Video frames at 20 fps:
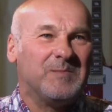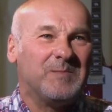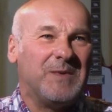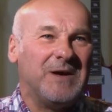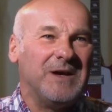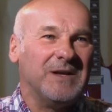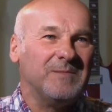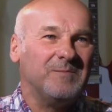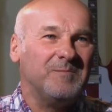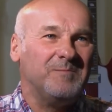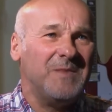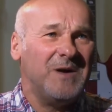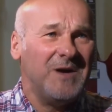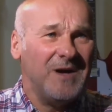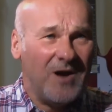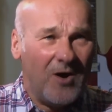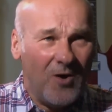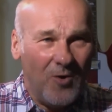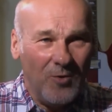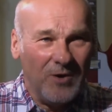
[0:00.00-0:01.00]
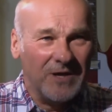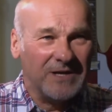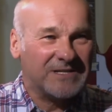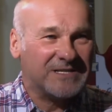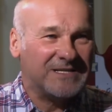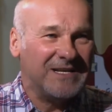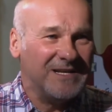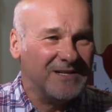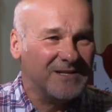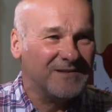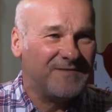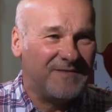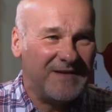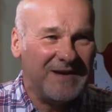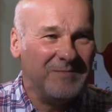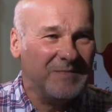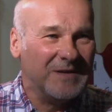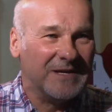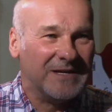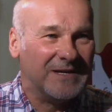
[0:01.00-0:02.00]
But my whole extended
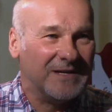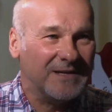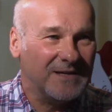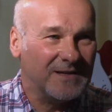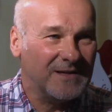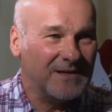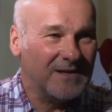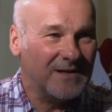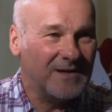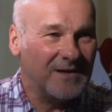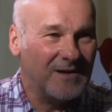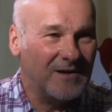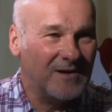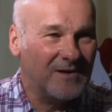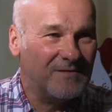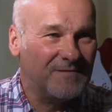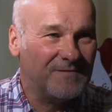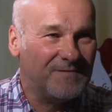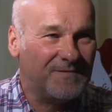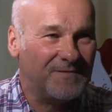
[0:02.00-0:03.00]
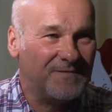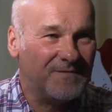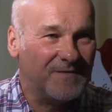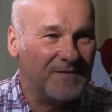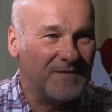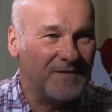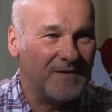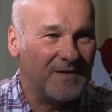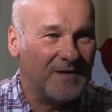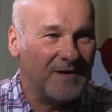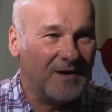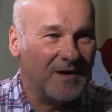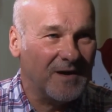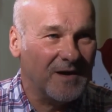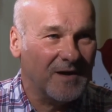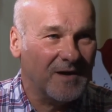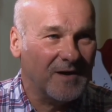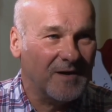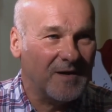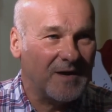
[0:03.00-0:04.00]
family of
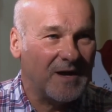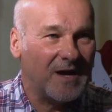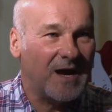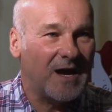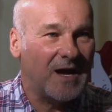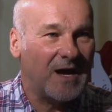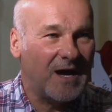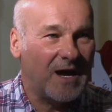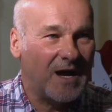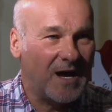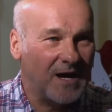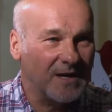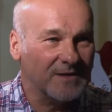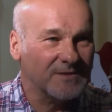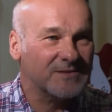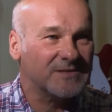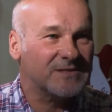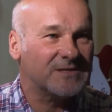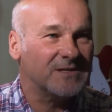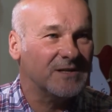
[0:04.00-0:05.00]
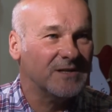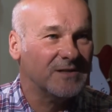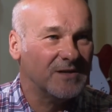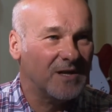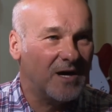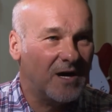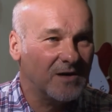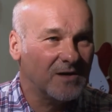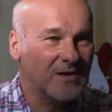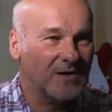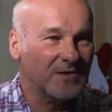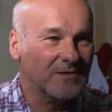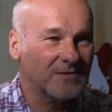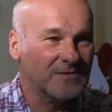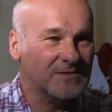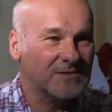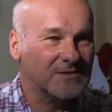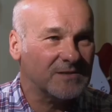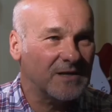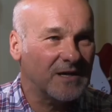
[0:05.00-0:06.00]
uh, aunts and
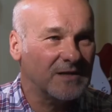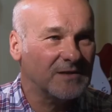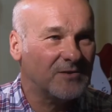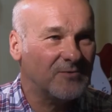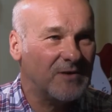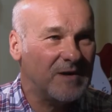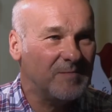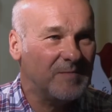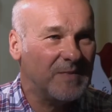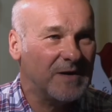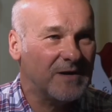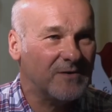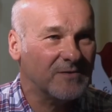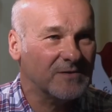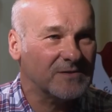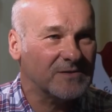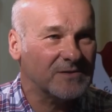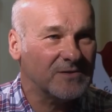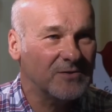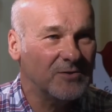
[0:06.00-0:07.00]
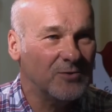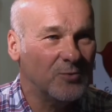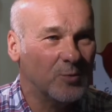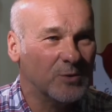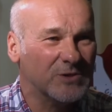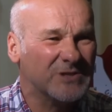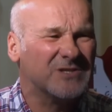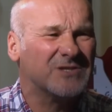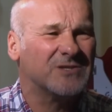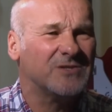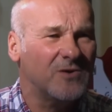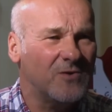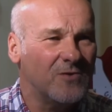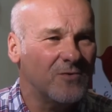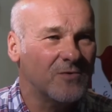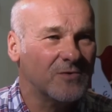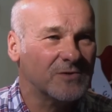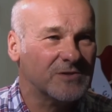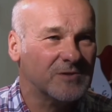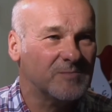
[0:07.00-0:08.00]
uncles and grandparents who were
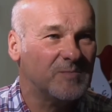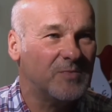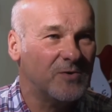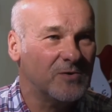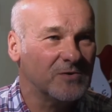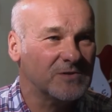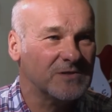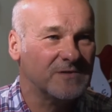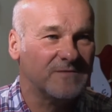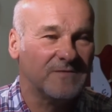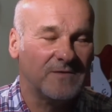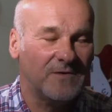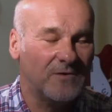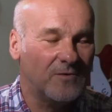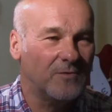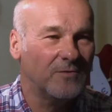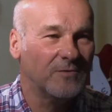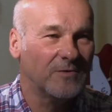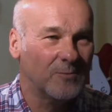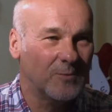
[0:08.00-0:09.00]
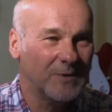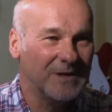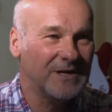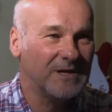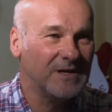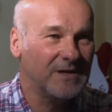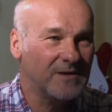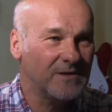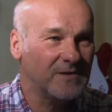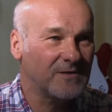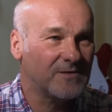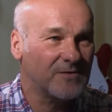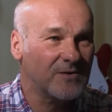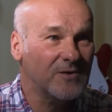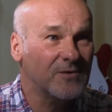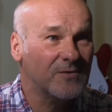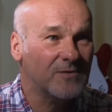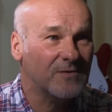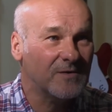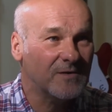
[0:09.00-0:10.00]
so supportive all the way
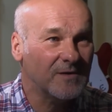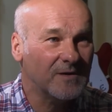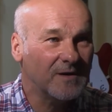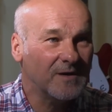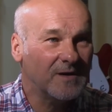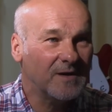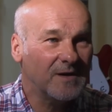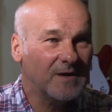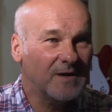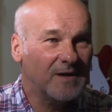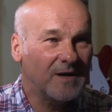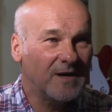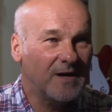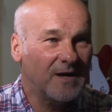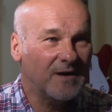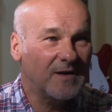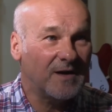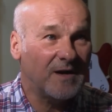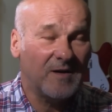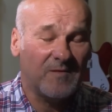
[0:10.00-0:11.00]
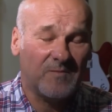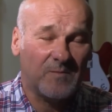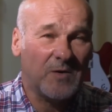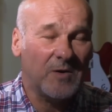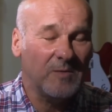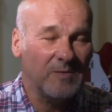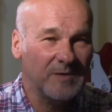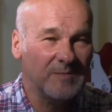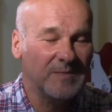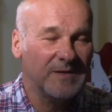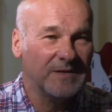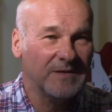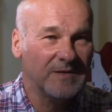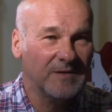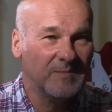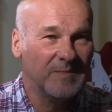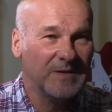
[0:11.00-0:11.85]
through uh, have probably been the